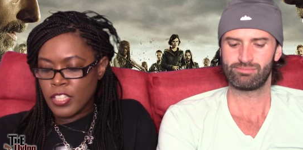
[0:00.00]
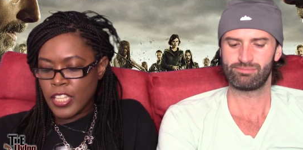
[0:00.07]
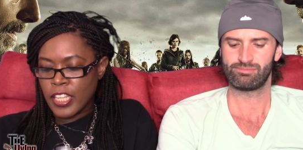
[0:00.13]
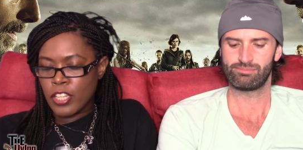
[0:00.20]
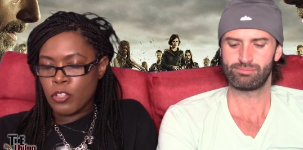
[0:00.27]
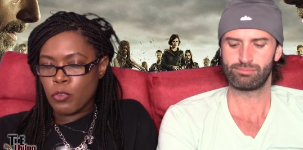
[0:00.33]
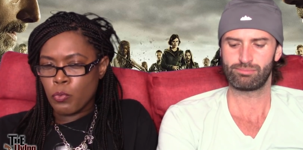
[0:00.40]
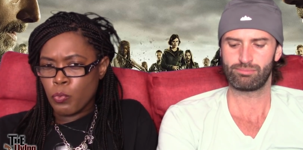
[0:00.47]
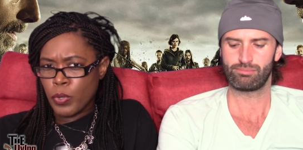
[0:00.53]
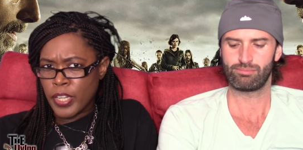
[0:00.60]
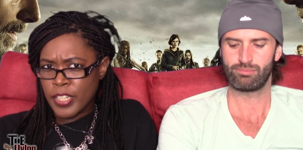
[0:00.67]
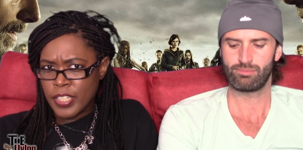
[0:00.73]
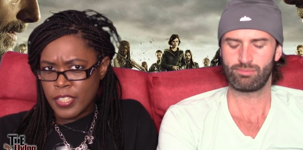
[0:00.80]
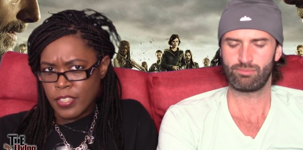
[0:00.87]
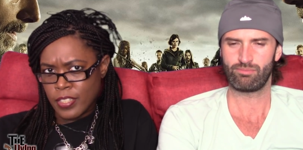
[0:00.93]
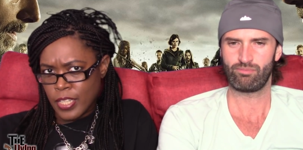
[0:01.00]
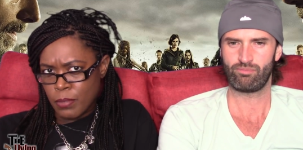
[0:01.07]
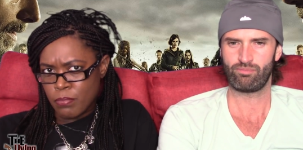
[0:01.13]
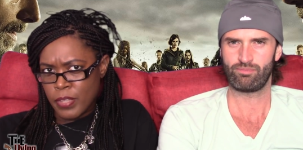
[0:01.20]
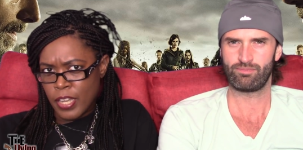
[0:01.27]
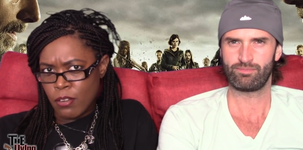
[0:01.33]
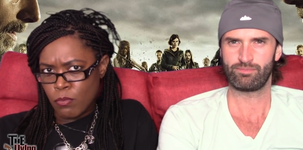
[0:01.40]
Speaker 1: think Rick deep
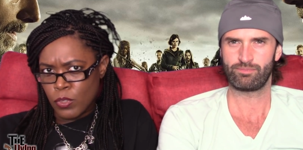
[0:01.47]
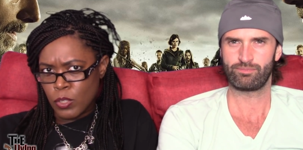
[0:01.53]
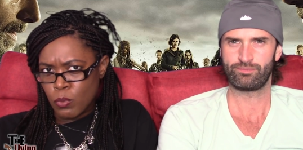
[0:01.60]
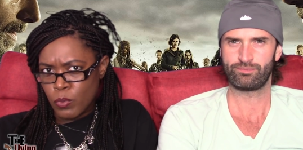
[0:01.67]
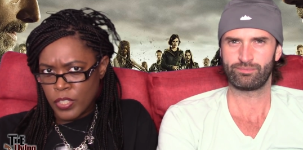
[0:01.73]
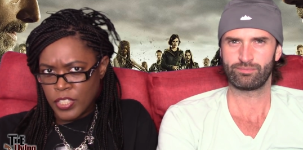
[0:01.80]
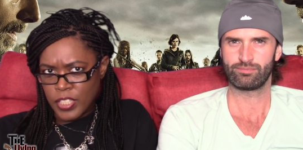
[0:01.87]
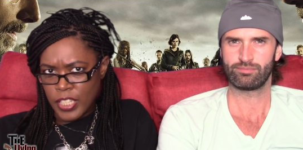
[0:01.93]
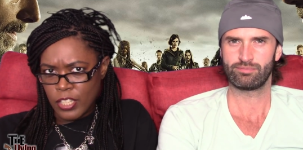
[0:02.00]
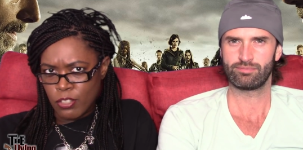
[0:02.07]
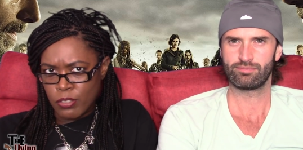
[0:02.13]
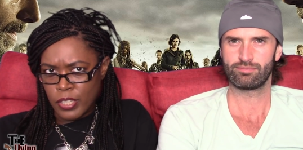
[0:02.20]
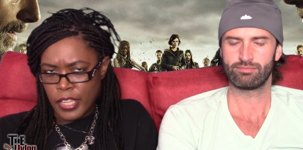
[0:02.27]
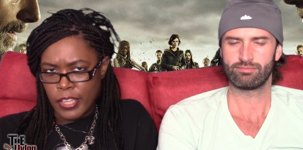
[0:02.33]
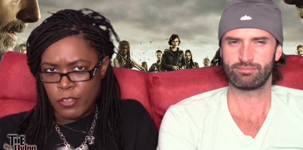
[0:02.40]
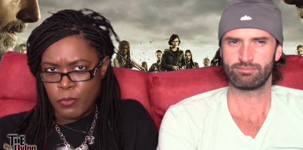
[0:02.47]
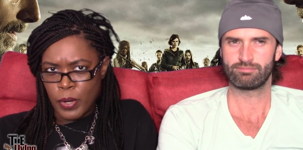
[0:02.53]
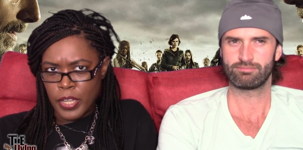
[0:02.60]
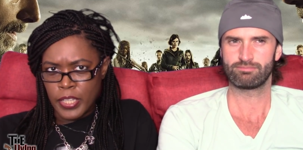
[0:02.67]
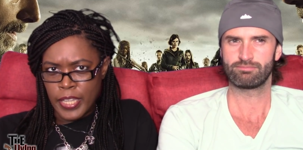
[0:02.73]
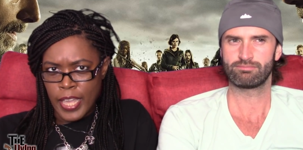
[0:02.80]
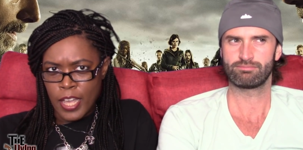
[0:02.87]
down really wants to kill Negan
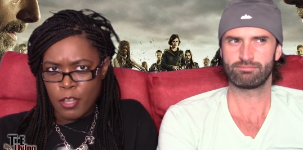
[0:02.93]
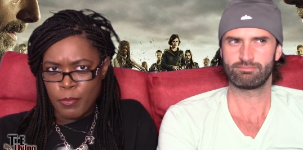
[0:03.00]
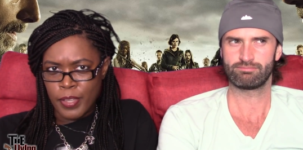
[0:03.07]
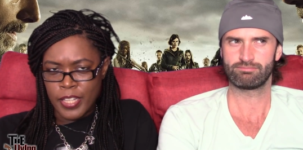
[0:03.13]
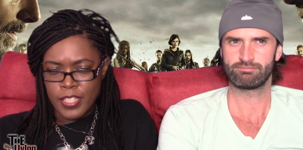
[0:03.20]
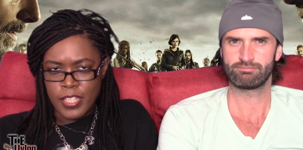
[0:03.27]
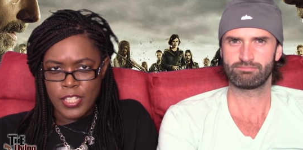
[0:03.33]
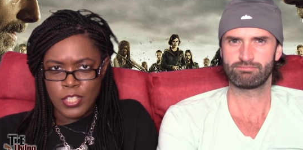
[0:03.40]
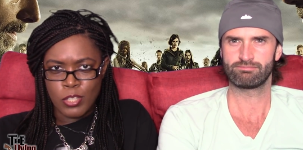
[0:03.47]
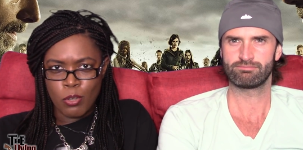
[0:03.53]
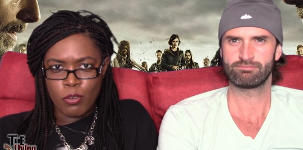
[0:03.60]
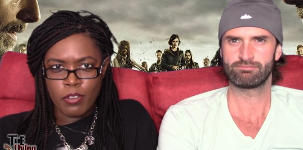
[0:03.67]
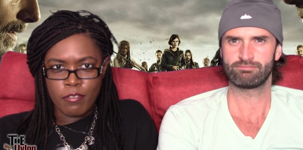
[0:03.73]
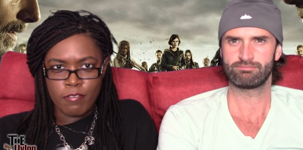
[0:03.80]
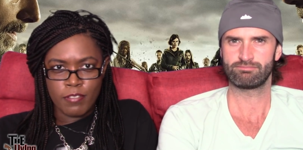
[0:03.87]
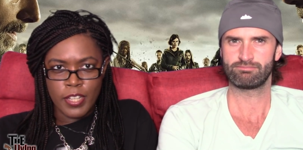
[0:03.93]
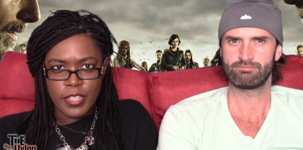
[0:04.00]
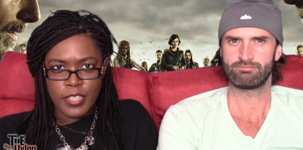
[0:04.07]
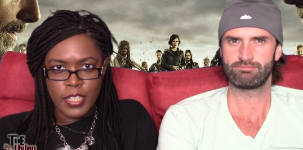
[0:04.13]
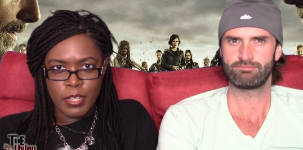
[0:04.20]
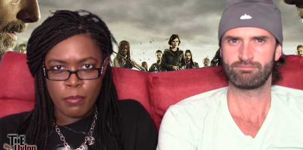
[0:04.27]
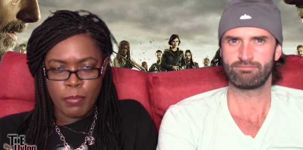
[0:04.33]
right now because he's so
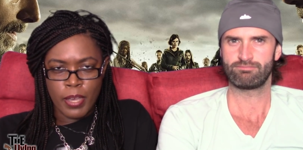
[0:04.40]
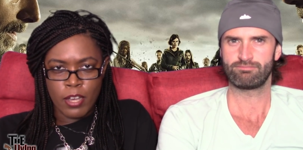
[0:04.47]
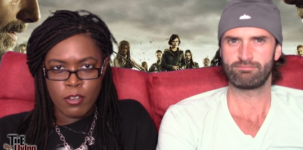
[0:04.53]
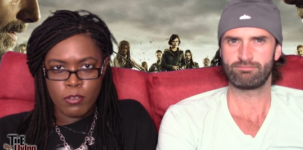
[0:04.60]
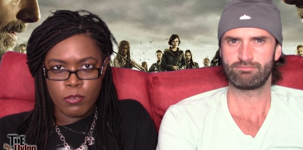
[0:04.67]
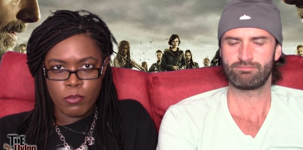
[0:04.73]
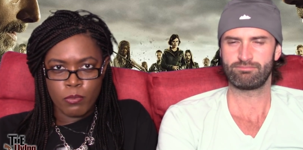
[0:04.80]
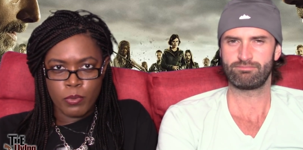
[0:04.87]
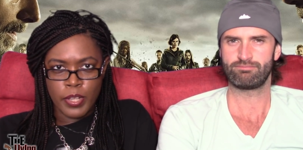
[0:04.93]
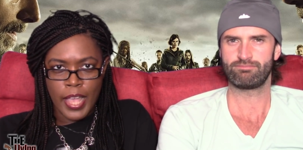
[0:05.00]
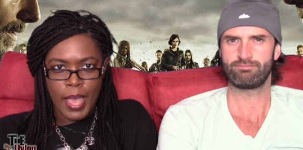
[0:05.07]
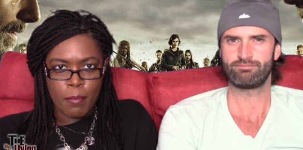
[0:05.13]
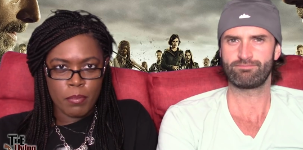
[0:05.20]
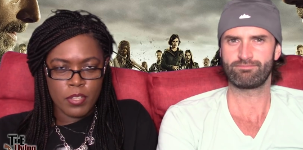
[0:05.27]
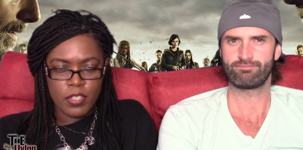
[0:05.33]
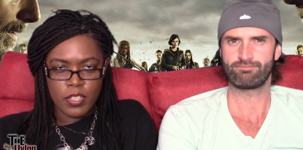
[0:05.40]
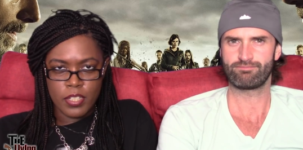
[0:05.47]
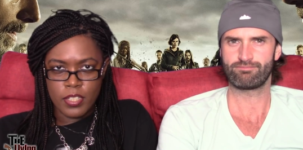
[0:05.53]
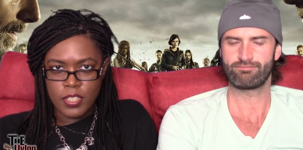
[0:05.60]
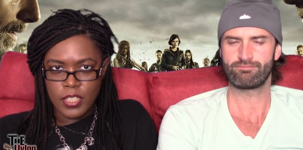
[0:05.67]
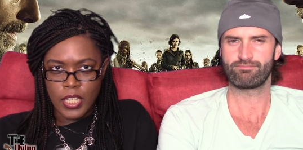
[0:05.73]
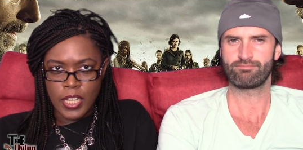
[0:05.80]
conflicted about what happened to his
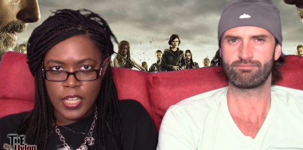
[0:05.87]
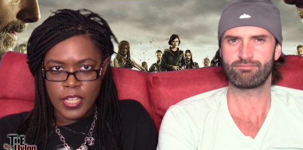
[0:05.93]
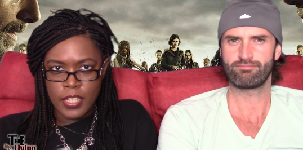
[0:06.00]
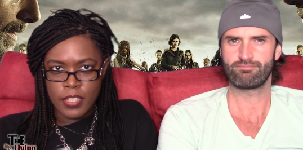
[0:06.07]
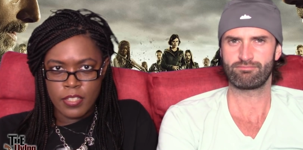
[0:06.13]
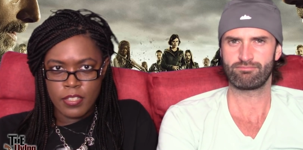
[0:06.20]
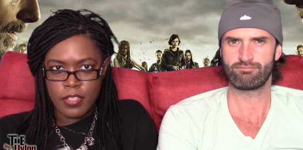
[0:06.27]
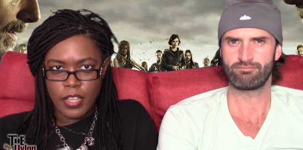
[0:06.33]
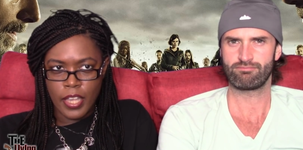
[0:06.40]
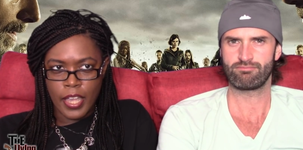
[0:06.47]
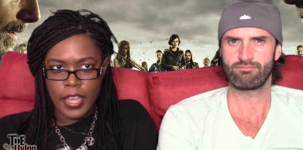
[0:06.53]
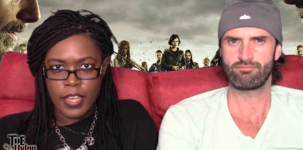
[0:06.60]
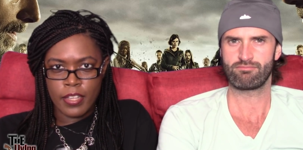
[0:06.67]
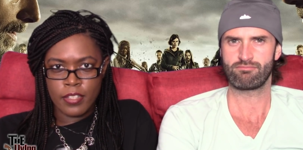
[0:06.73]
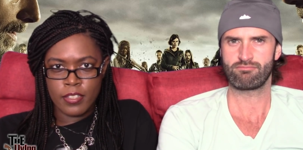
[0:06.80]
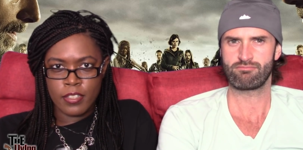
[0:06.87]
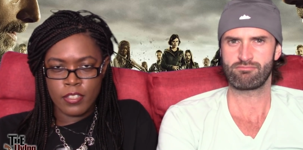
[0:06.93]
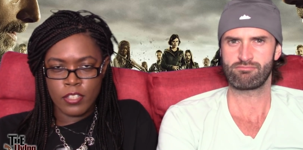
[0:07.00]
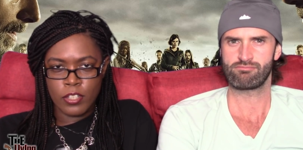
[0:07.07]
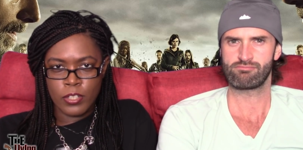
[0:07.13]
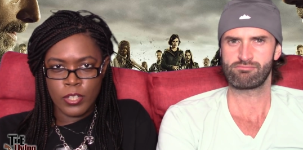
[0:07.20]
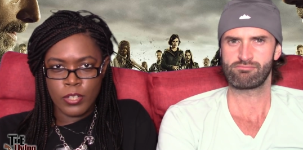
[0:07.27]
son and,
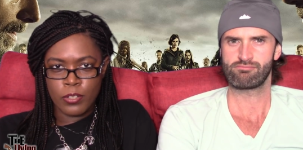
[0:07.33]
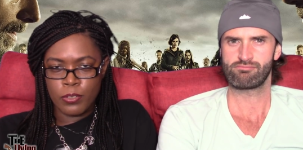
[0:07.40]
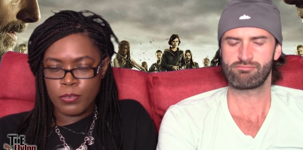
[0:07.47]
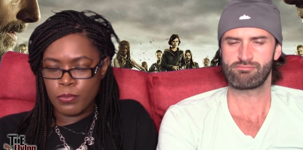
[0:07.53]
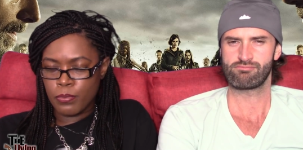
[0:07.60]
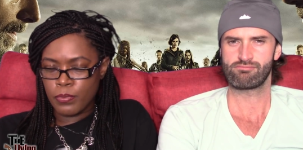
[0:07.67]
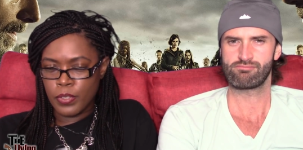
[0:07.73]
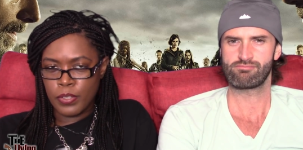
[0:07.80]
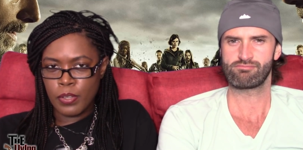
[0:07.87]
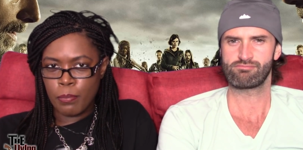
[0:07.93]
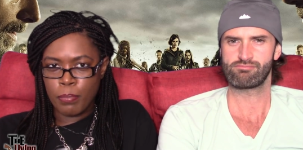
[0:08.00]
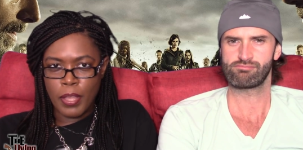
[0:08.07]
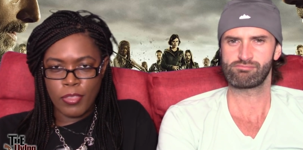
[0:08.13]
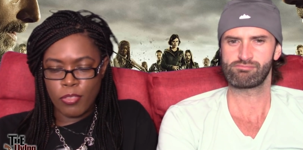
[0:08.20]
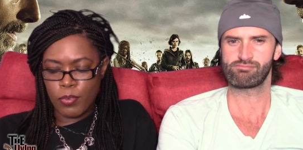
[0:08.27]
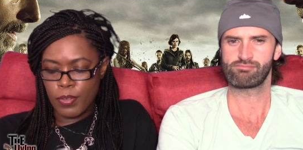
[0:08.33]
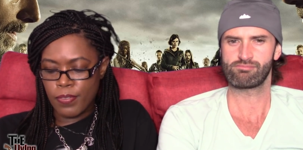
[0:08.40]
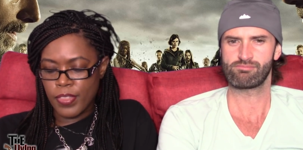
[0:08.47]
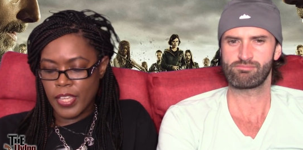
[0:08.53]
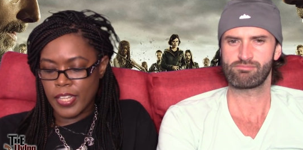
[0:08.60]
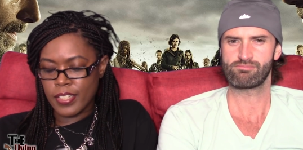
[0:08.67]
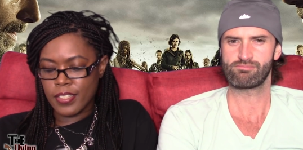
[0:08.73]
you know, a plethora of
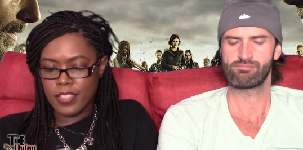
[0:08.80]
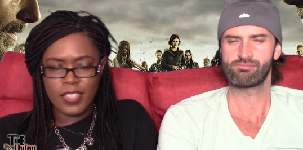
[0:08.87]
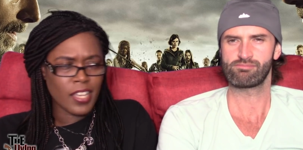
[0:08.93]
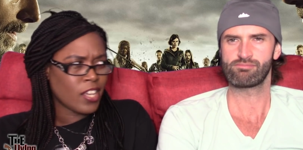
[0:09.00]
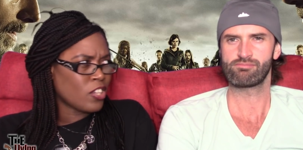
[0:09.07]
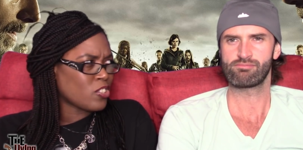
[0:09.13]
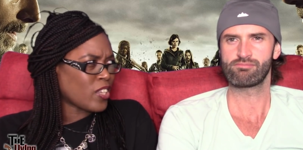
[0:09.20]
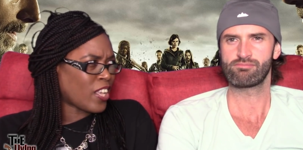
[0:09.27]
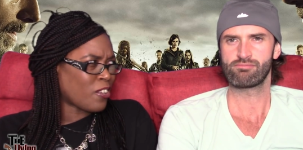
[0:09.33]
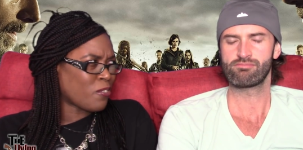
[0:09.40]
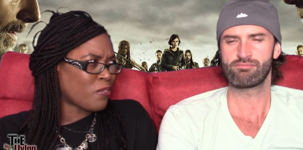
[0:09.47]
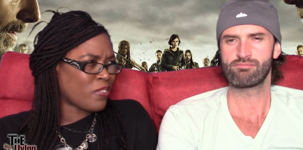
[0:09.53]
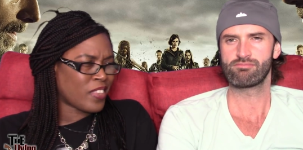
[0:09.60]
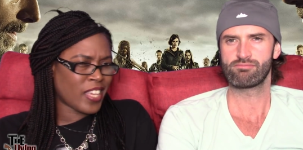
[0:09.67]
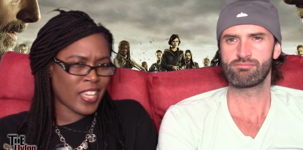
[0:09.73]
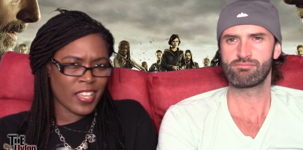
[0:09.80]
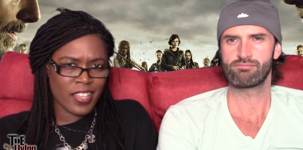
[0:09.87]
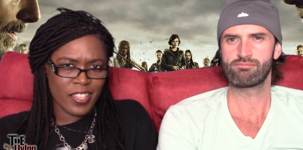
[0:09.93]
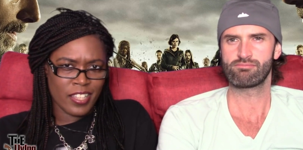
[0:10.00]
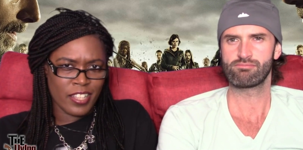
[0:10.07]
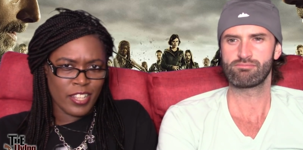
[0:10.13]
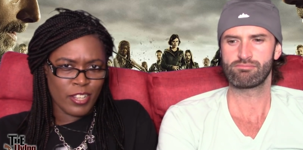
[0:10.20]
things. So I don't think,
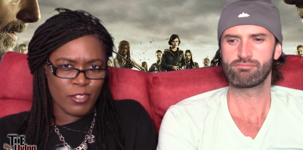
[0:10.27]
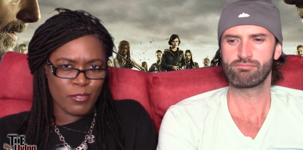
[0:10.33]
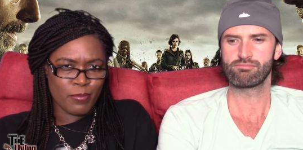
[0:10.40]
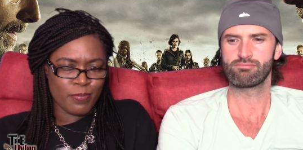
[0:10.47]
you know,